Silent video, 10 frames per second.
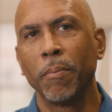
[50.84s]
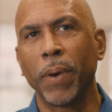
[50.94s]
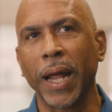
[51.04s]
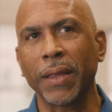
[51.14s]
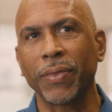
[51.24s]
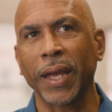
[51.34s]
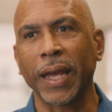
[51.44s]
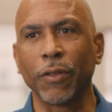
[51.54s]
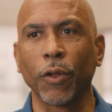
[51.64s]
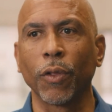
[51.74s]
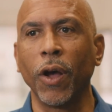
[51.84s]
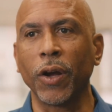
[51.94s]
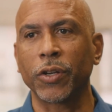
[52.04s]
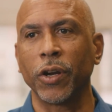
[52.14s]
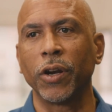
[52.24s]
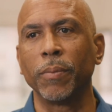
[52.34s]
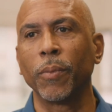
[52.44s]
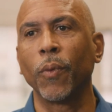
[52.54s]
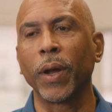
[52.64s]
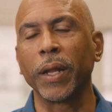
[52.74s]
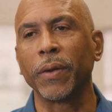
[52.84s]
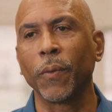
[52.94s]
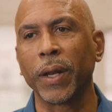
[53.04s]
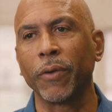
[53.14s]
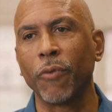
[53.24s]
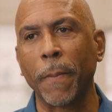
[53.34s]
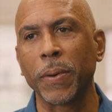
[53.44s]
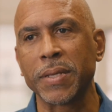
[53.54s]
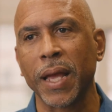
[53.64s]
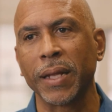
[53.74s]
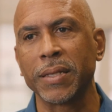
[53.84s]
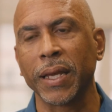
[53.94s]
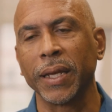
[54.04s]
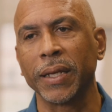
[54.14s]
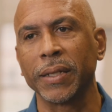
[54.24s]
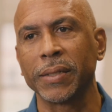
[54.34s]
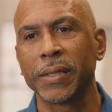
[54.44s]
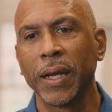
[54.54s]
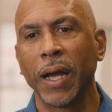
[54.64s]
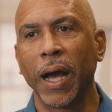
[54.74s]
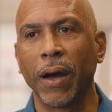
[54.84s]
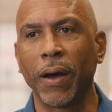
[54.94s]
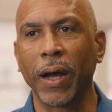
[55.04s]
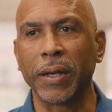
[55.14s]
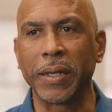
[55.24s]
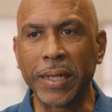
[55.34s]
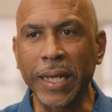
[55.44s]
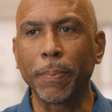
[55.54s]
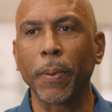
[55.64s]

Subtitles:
But I think in the long term, what it represents is a deep